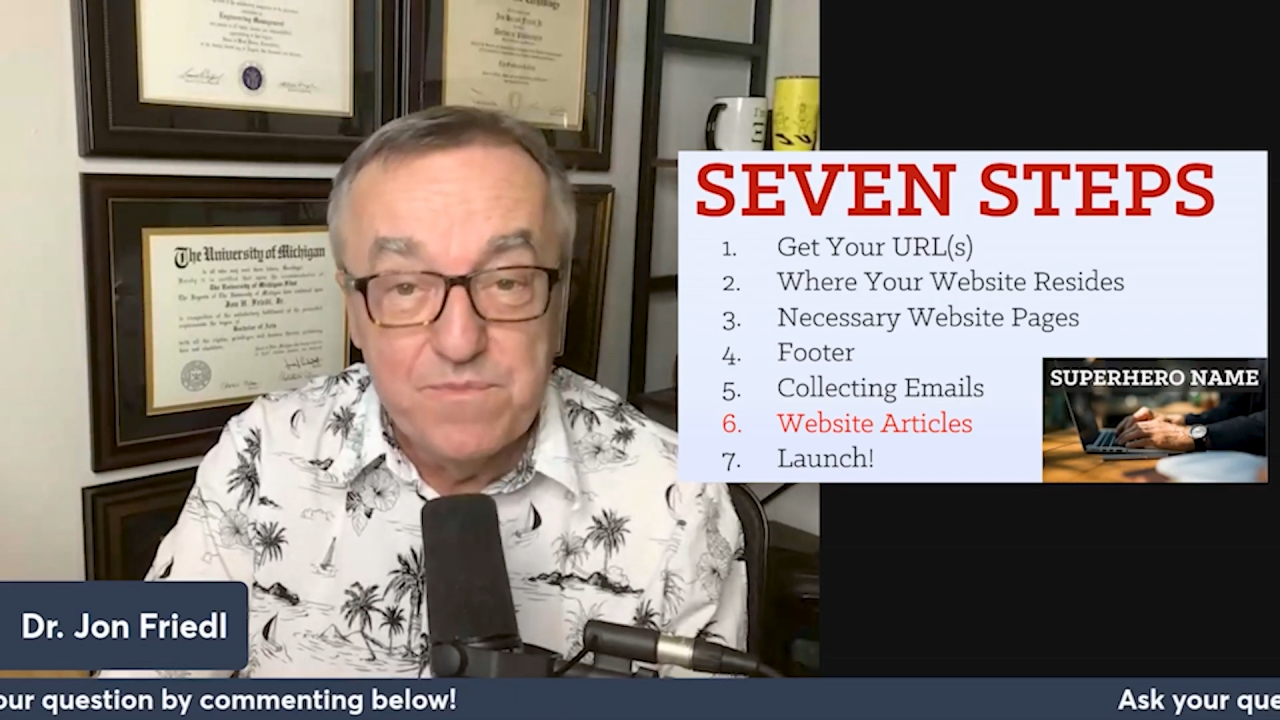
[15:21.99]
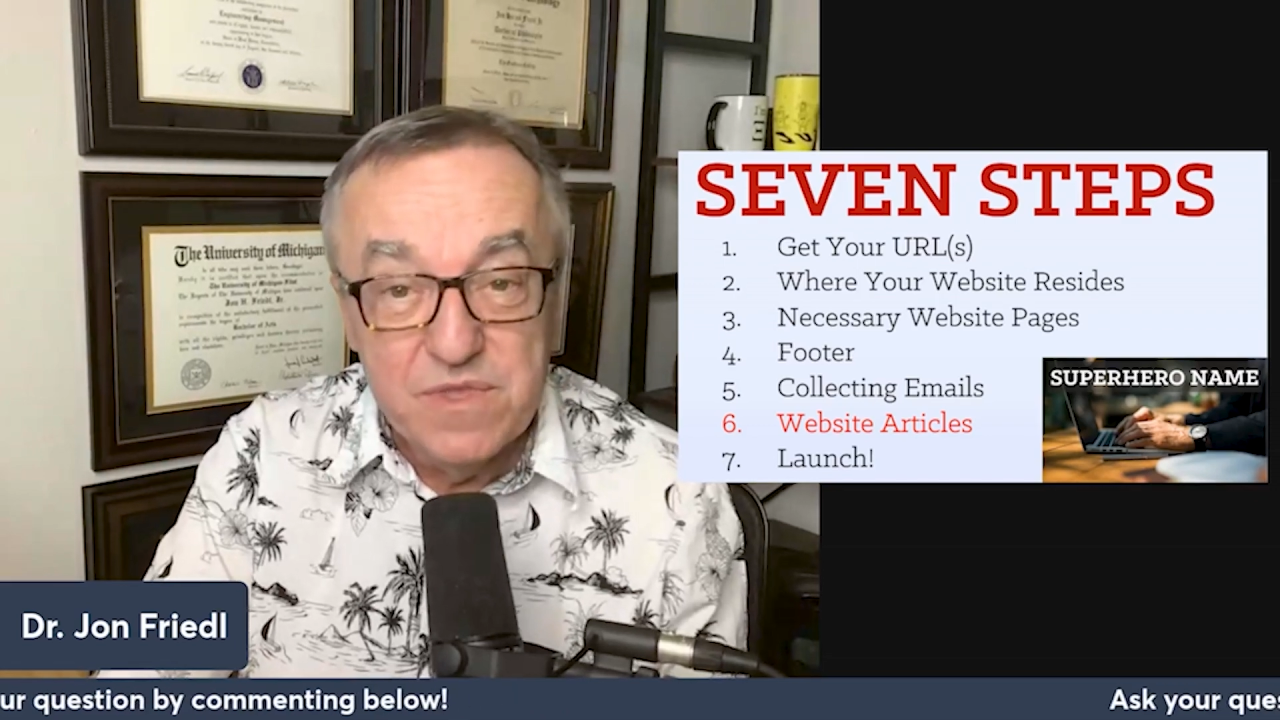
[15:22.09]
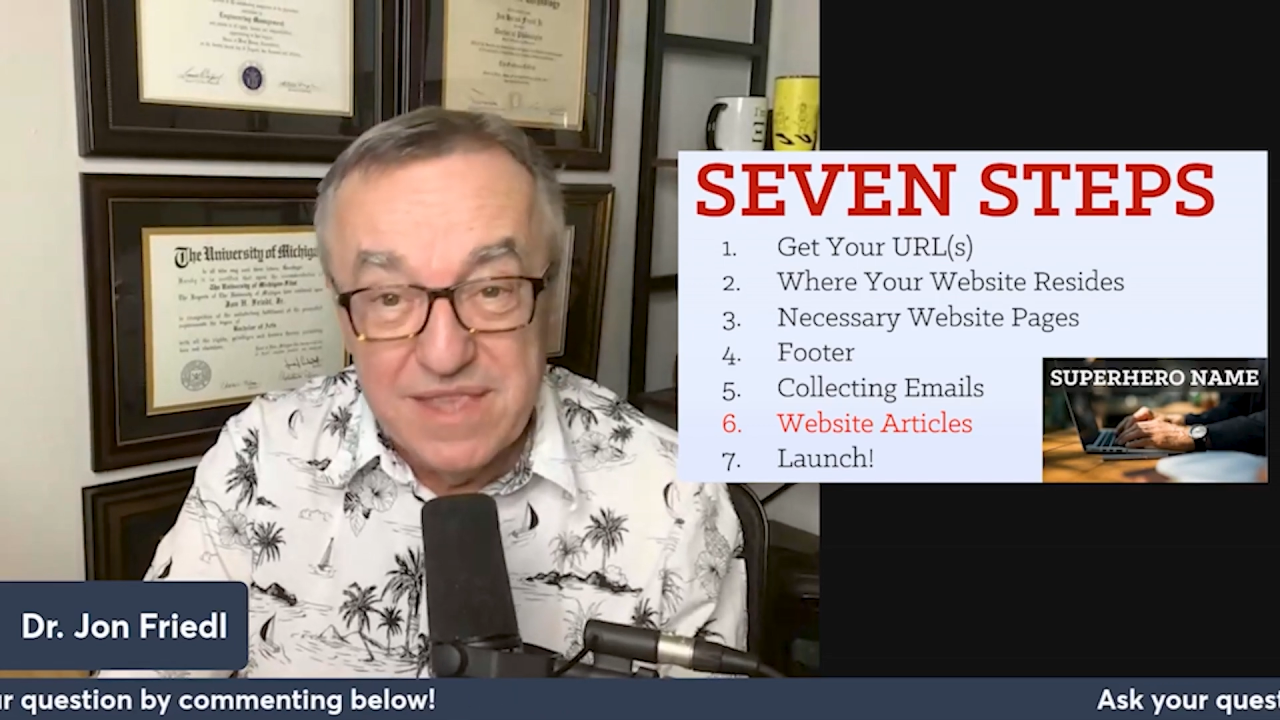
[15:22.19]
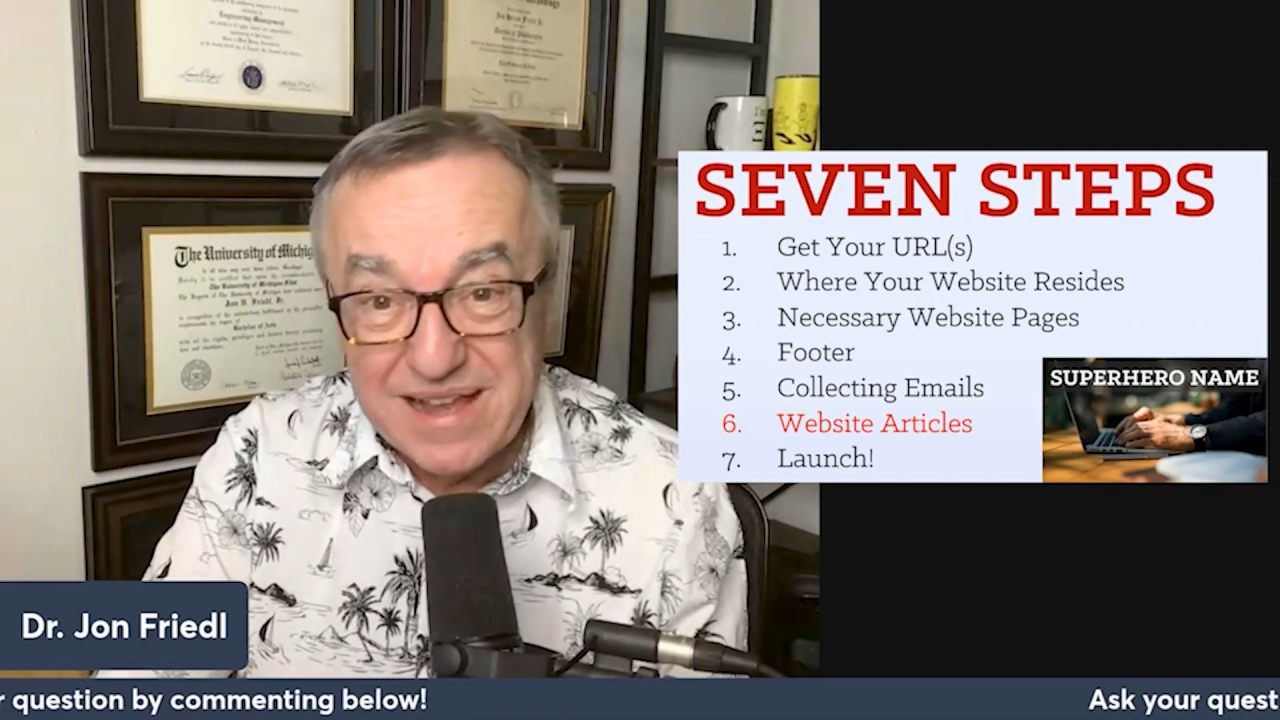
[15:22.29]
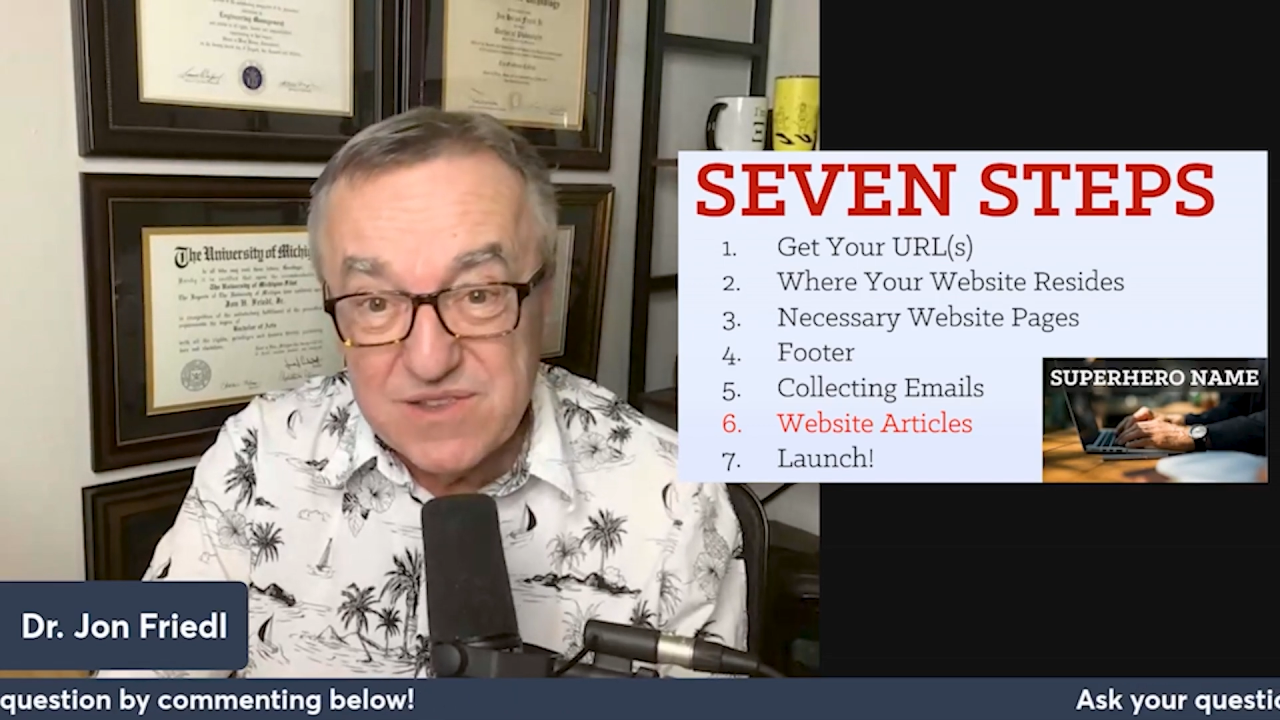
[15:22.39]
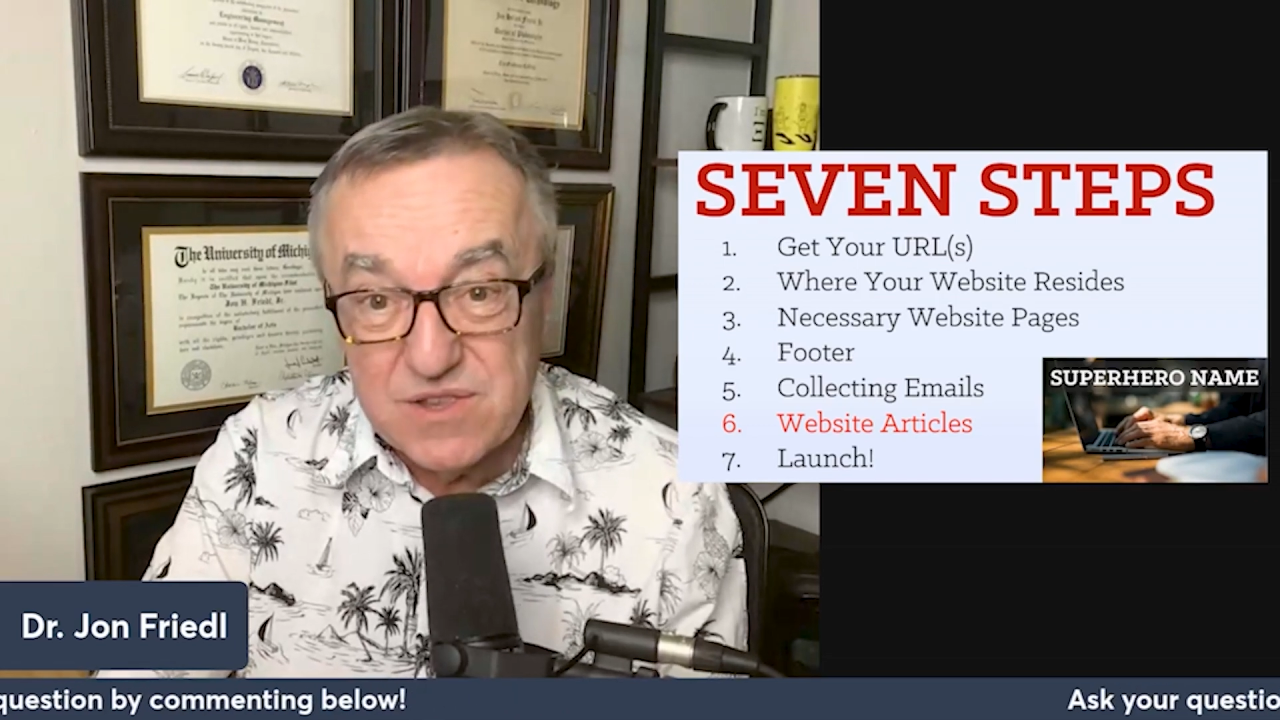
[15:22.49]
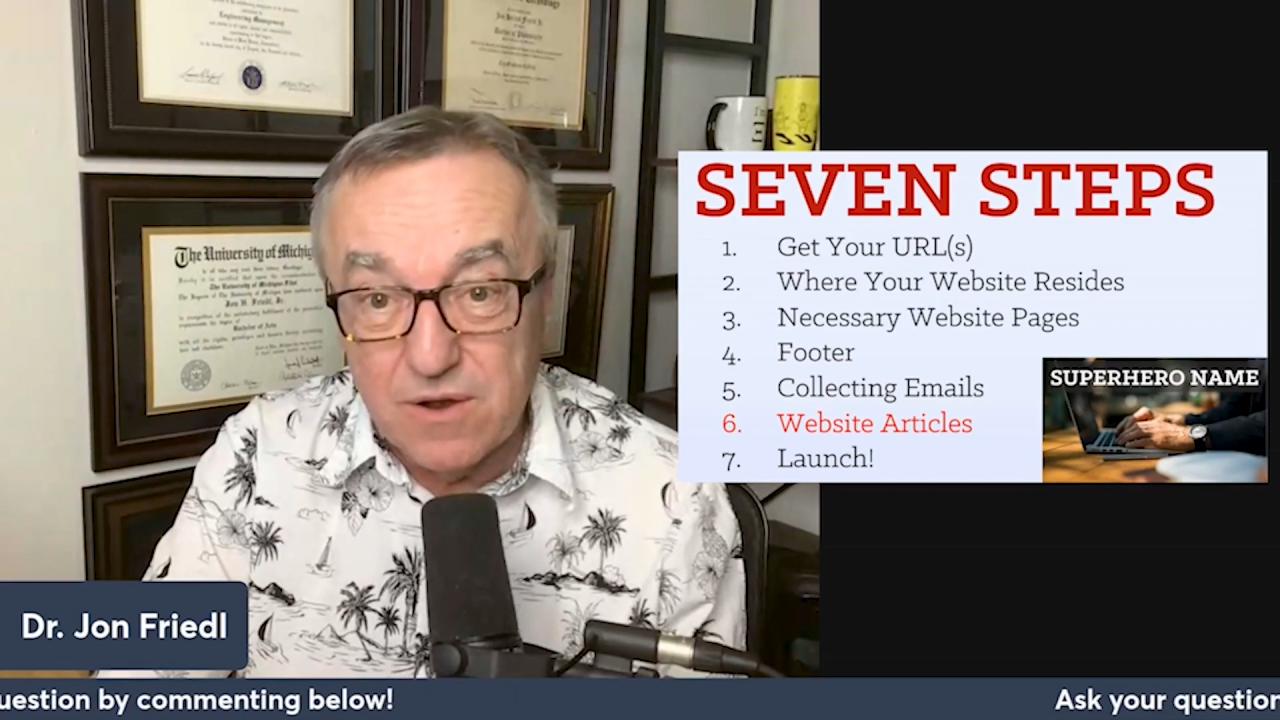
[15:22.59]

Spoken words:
next